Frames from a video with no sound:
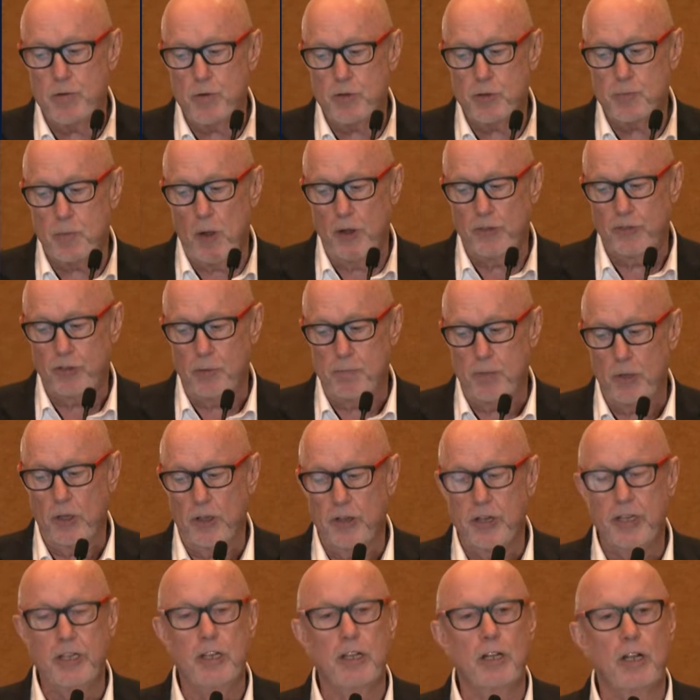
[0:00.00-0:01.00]

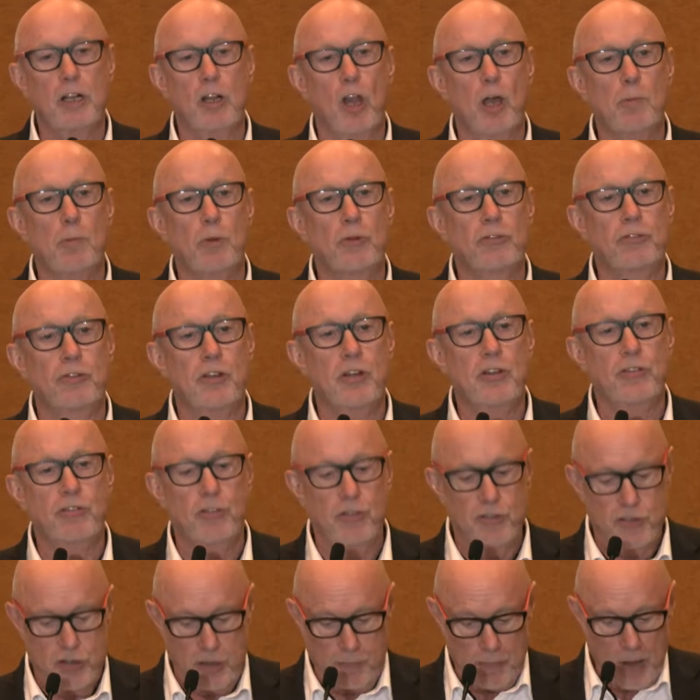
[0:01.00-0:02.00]
responsibility and global
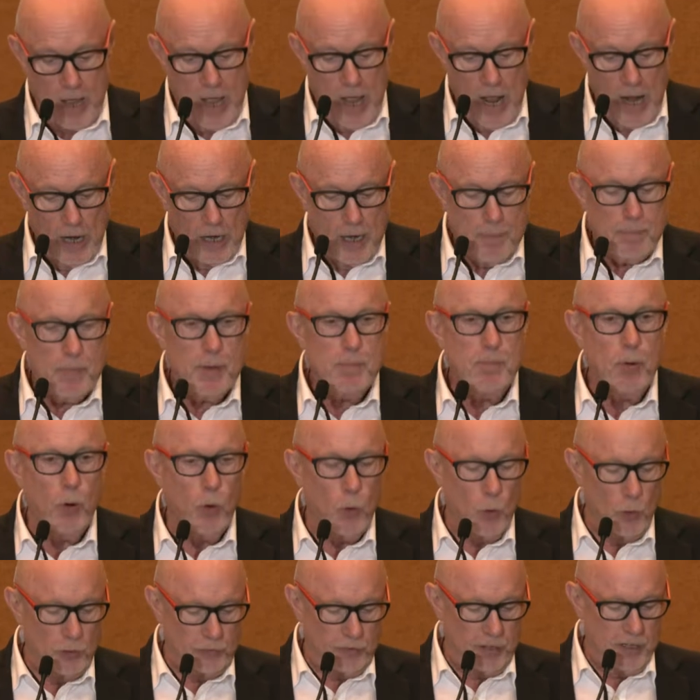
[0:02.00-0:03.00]
citizenship. Let me
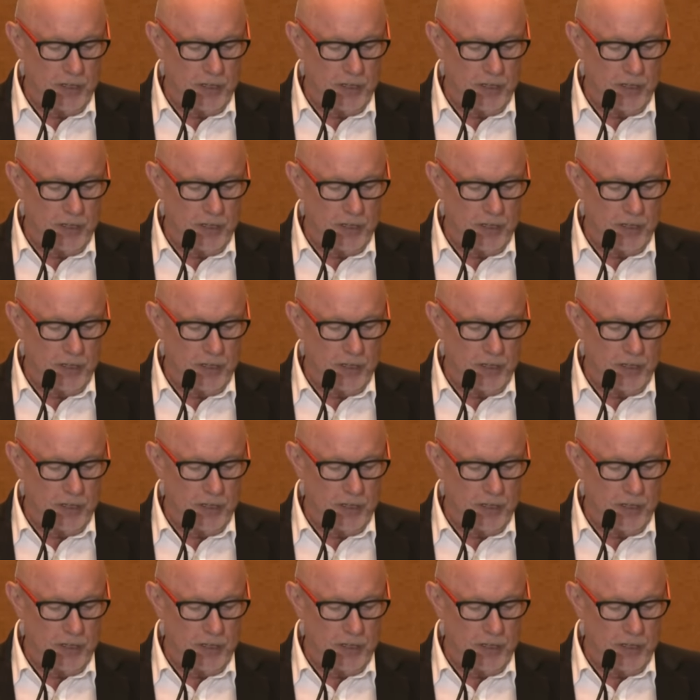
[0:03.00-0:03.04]
pause